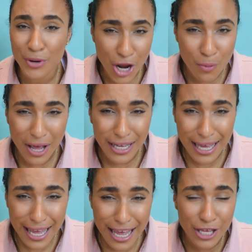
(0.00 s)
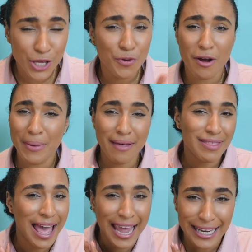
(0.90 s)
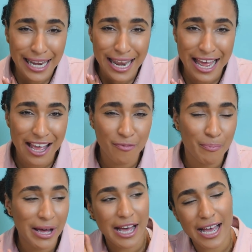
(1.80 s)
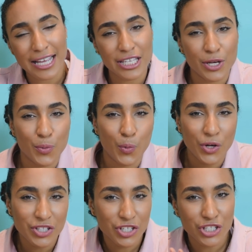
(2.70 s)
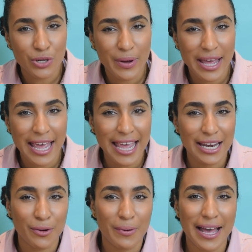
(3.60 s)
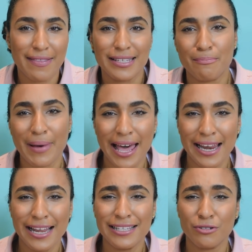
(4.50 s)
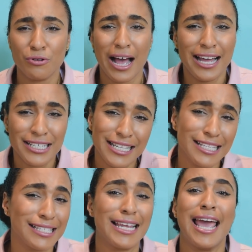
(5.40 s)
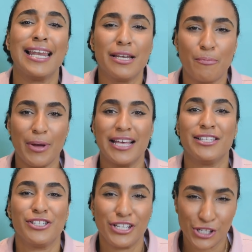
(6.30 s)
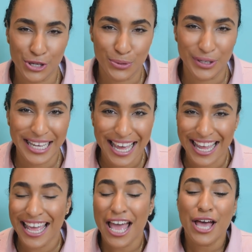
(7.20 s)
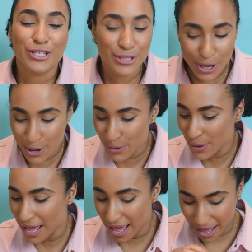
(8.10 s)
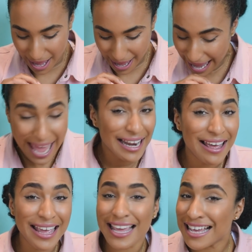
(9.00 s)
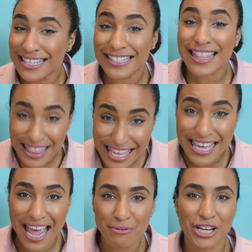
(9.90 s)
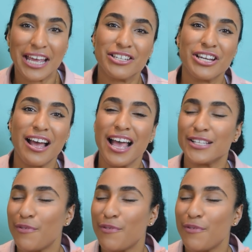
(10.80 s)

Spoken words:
we know why you're here. You are about that henna life, but you want to do it in a way that's balanced, or actually that's tailored best to you, okay? So henna is the game changer as